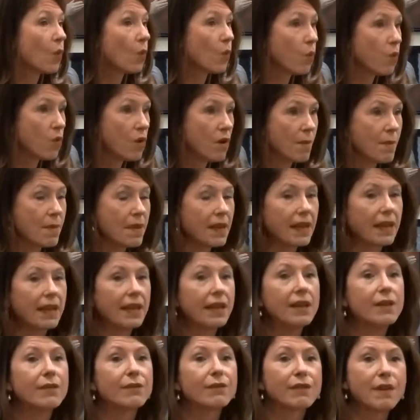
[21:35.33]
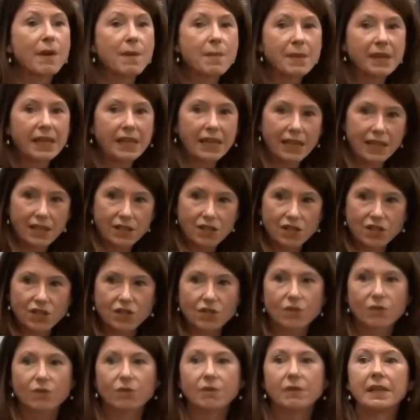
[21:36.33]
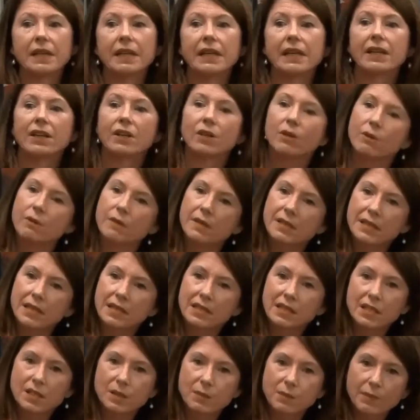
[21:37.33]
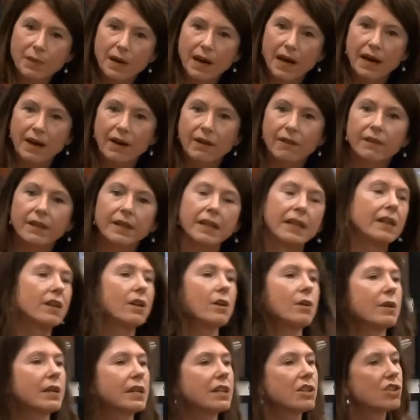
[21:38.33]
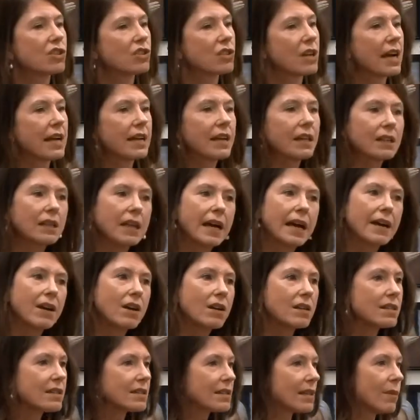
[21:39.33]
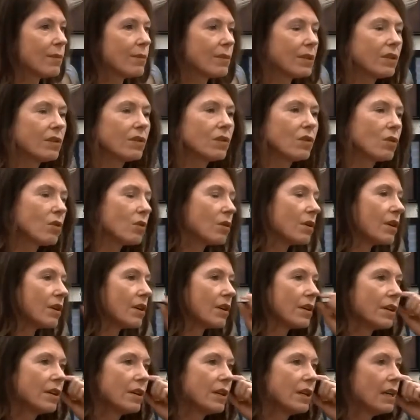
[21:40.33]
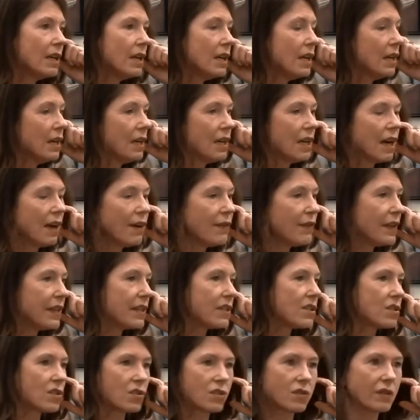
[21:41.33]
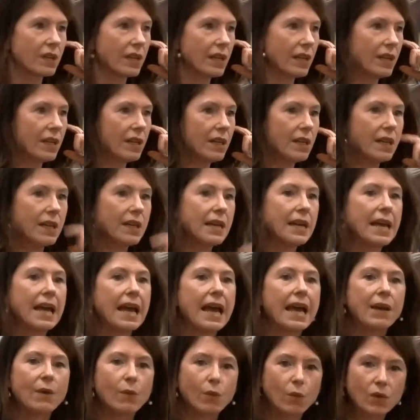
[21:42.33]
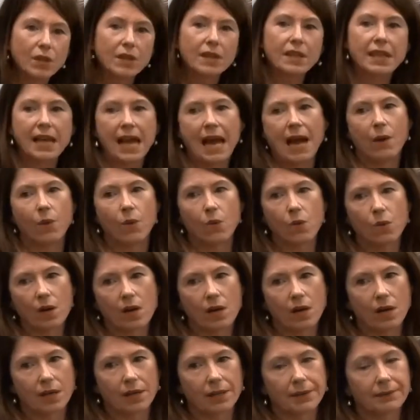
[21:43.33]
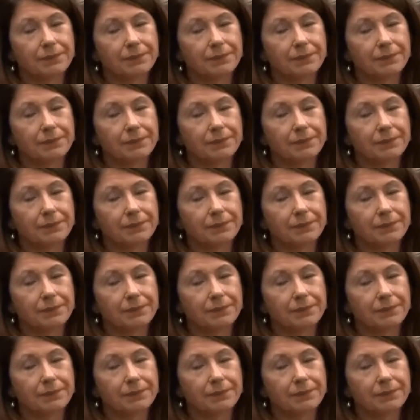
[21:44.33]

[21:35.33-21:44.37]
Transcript: woman from history who is inspiring, who can shine a light on some little corner of history, and wouldn't that work?